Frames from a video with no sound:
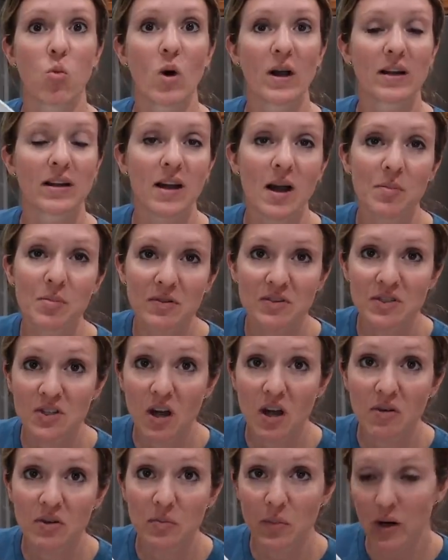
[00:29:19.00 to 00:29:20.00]
One cup of
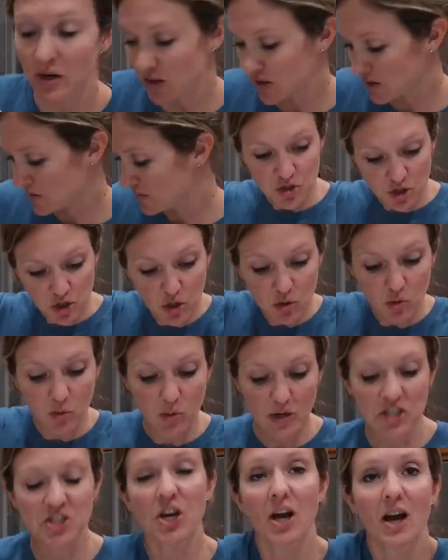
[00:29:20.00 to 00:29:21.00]
softened butter, to
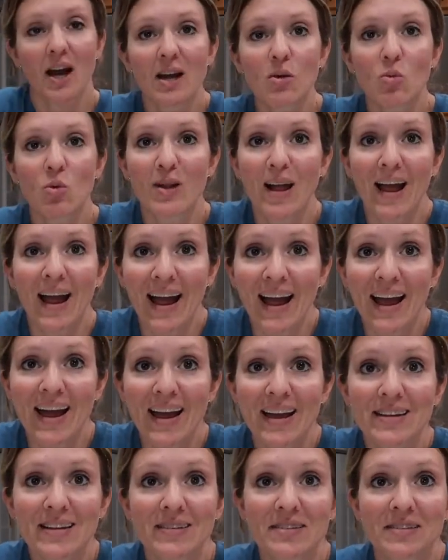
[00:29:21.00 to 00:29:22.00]
which I will
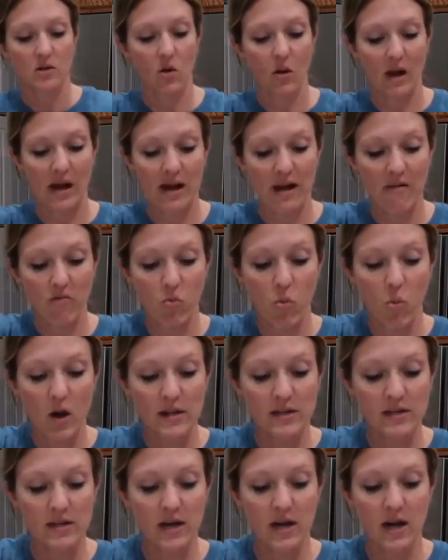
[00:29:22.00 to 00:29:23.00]
add, so I have
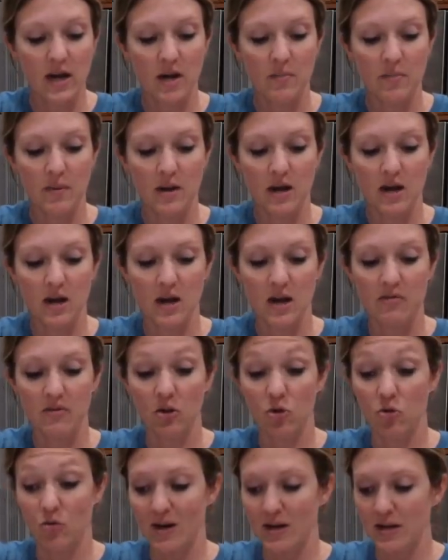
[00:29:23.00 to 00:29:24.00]
one cup
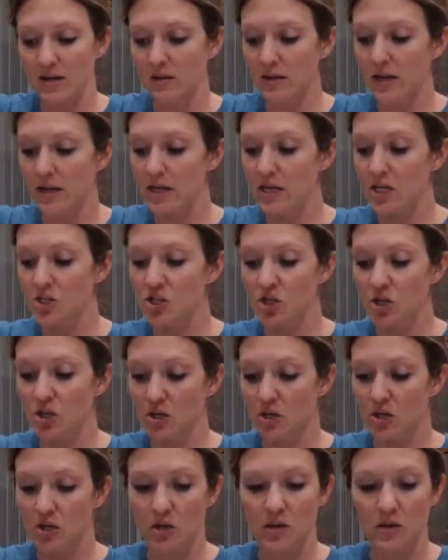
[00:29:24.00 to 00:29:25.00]
of granulated
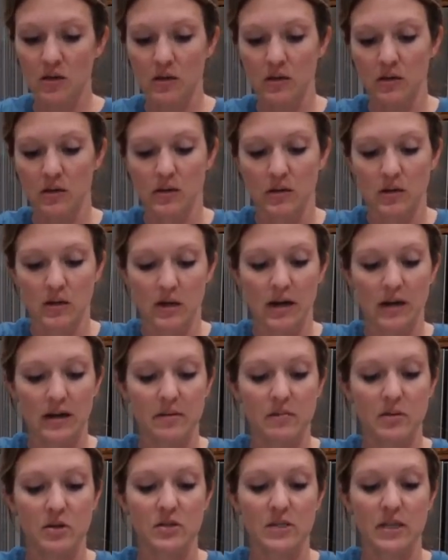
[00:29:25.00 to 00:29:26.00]
sugar
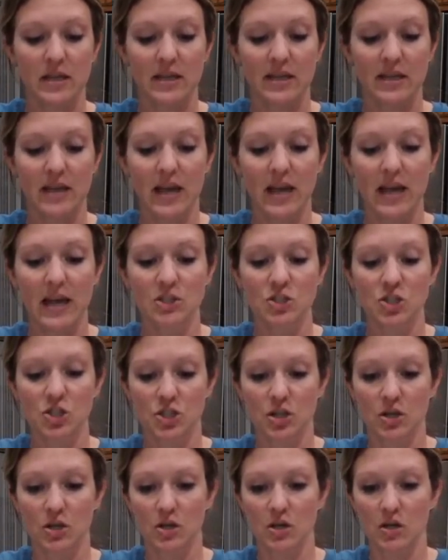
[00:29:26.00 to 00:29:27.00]
I'm using cane
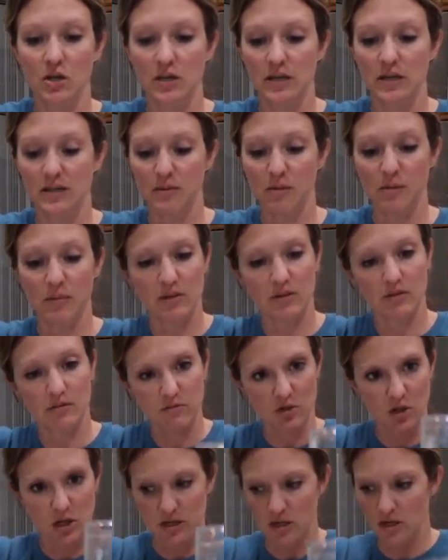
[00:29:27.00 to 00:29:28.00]
sugar because I'm
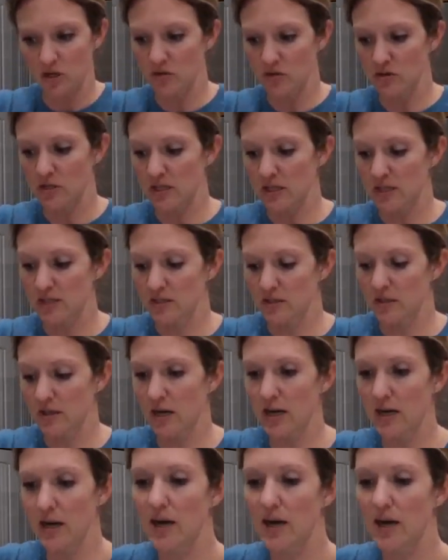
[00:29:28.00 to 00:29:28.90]
about trying to use this guy